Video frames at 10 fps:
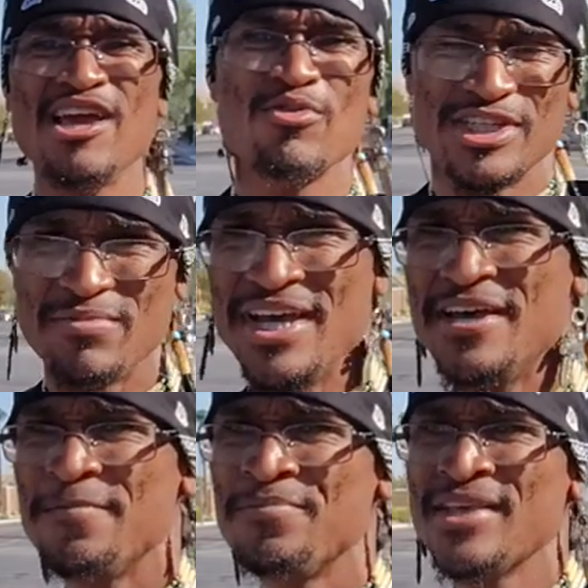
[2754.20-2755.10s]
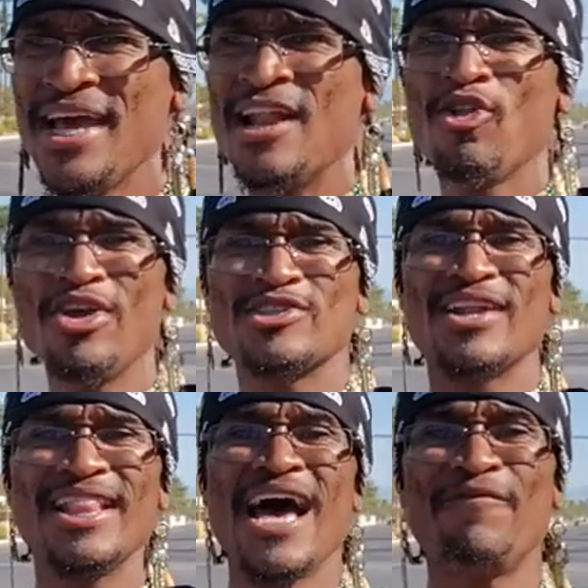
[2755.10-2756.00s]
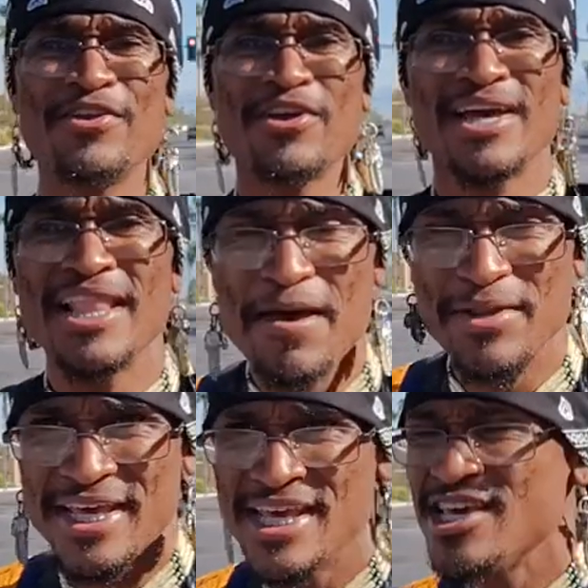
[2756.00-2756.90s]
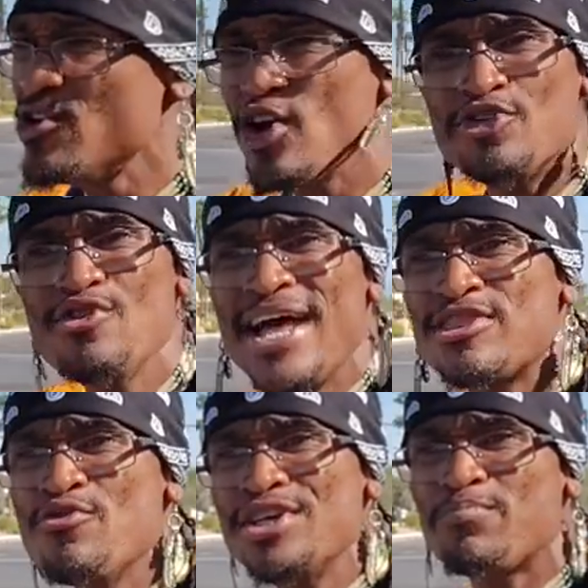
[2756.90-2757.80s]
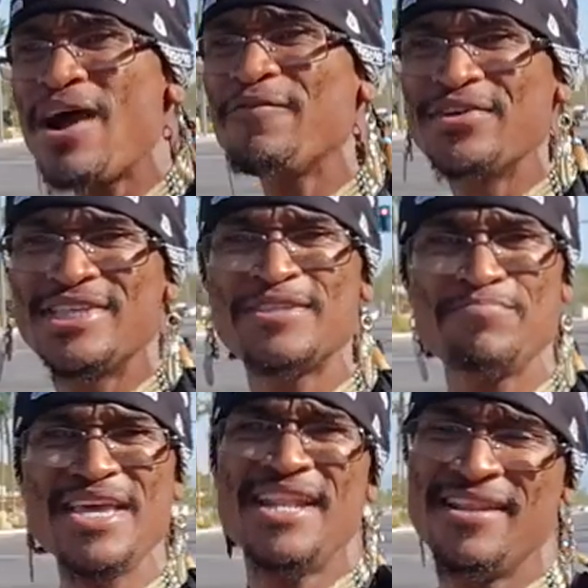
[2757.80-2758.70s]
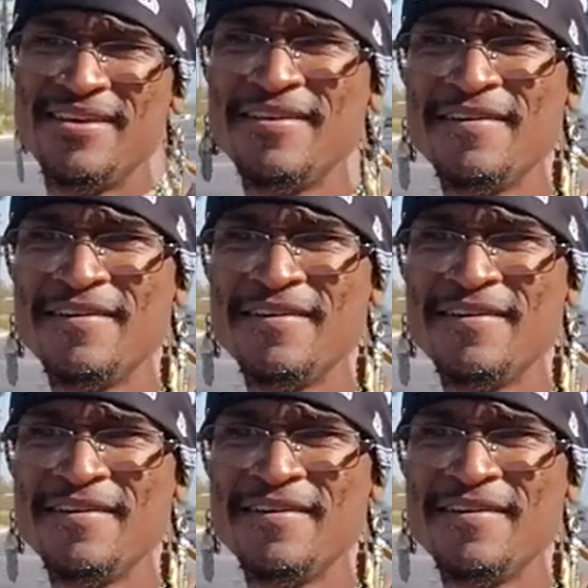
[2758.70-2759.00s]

anguish, man. And the Lord is gonna laugh at your calamity. He's he gonna do that through His prophets, His men.